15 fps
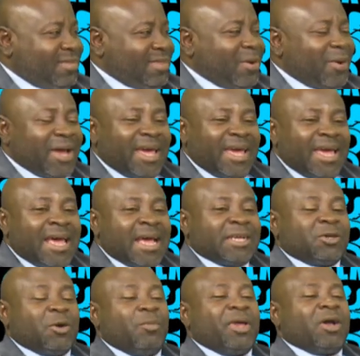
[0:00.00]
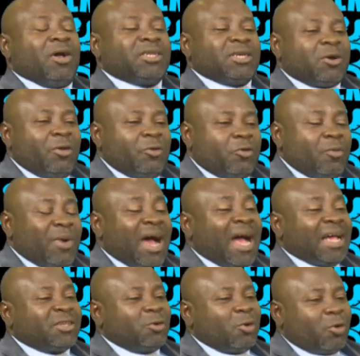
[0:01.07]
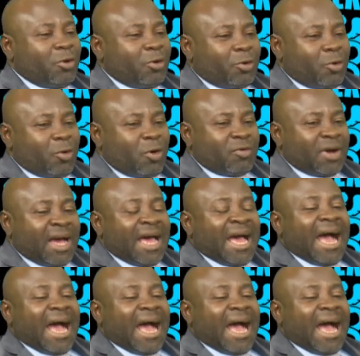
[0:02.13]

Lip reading: Okay, so because the consumer has no control over